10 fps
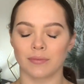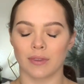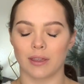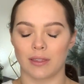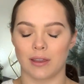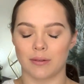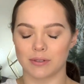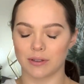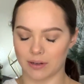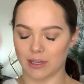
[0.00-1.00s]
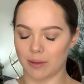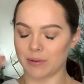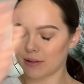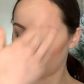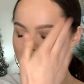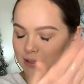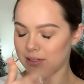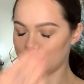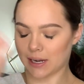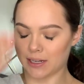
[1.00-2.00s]
And then I'm just gonna keep it close and
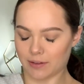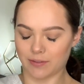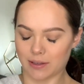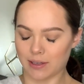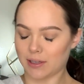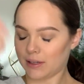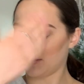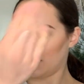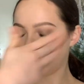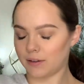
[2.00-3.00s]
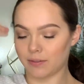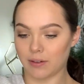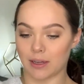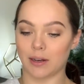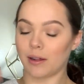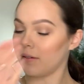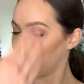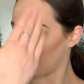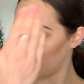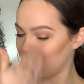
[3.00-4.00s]
just kind of fan it off a
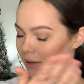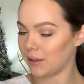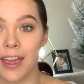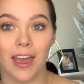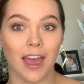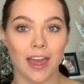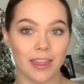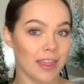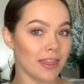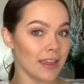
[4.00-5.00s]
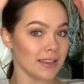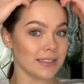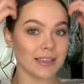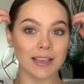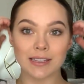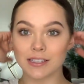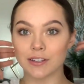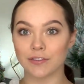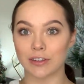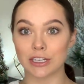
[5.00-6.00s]
little bit. And then this is the
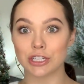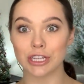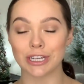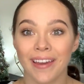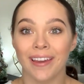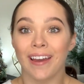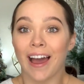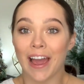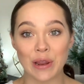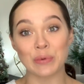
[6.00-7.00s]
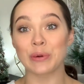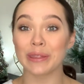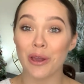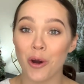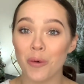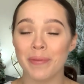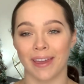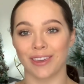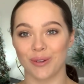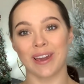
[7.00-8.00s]
finished look. I really hope
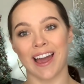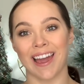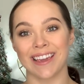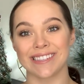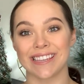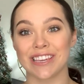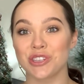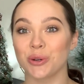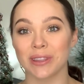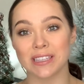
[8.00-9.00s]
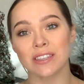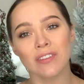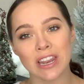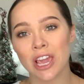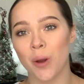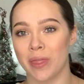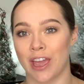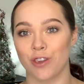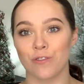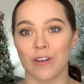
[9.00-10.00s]
that you guys enjoyed this video and
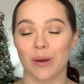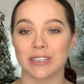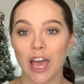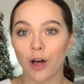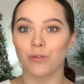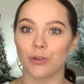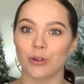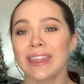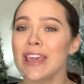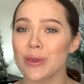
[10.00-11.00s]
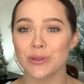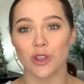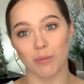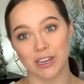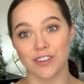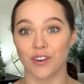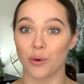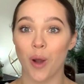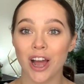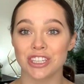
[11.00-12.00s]
that you found it helpful. Thank you so much for
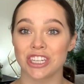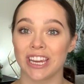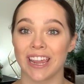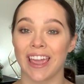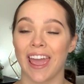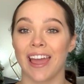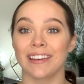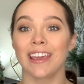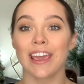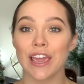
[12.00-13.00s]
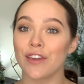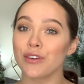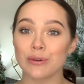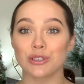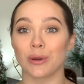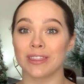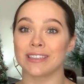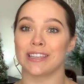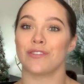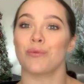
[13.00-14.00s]
watching, and if you enjoyed
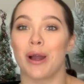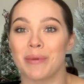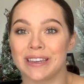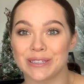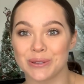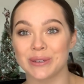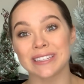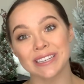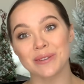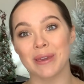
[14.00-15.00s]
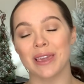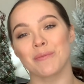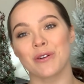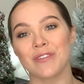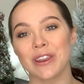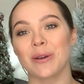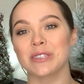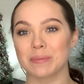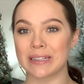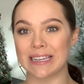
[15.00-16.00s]
this and if you want me to continue making more
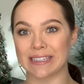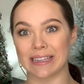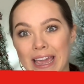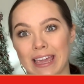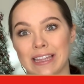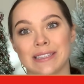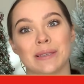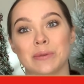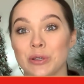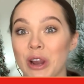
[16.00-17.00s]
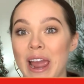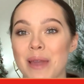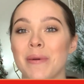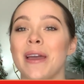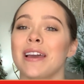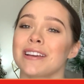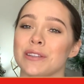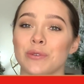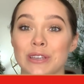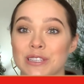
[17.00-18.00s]
videos, please like and subscribe because
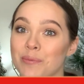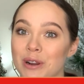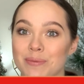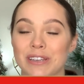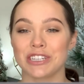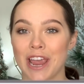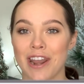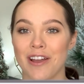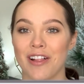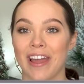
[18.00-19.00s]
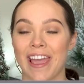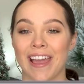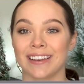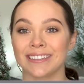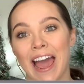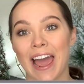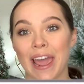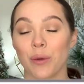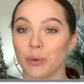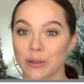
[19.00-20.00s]
it really supports my channel, and
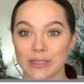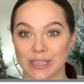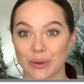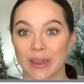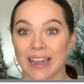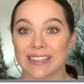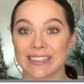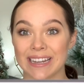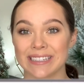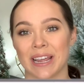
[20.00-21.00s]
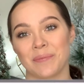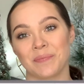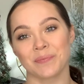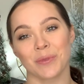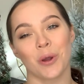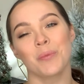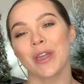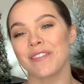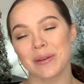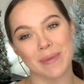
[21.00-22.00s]
I will see you guys next time. Hope you
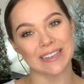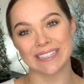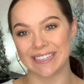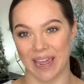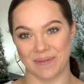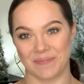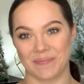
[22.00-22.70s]
have an amazing day.